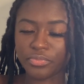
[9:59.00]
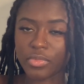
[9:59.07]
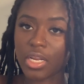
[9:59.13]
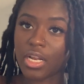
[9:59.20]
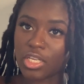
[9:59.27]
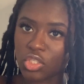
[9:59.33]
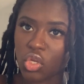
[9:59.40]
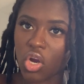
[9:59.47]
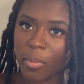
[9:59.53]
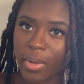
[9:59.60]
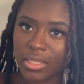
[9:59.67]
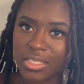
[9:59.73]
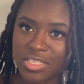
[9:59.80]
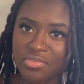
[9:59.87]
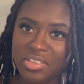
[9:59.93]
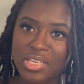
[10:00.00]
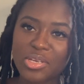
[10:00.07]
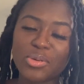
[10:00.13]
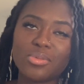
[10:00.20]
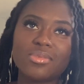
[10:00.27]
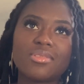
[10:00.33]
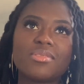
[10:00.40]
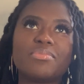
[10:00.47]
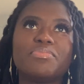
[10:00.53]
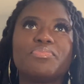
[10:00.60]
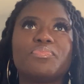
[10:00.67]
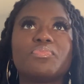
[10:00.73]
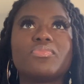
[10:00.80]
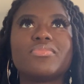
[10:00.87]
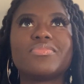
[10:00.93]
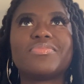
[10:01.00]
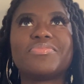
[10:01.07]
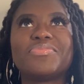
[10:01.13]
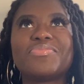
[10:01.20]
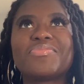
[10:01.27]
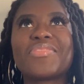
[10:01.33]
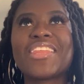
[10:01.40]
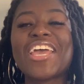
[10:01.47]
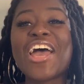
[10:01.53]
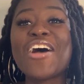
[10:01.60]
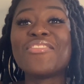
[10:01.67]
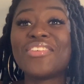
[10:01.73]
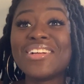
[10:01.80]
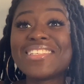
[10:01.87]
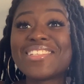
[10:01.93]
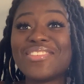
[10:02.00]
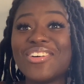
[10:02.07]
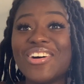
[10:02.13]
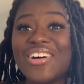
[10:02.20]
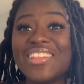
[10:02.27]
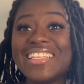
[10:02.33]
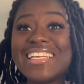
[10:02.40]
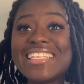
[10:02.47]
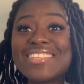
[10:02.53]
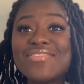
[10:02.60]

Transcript: let's talk about these videos. First of all, these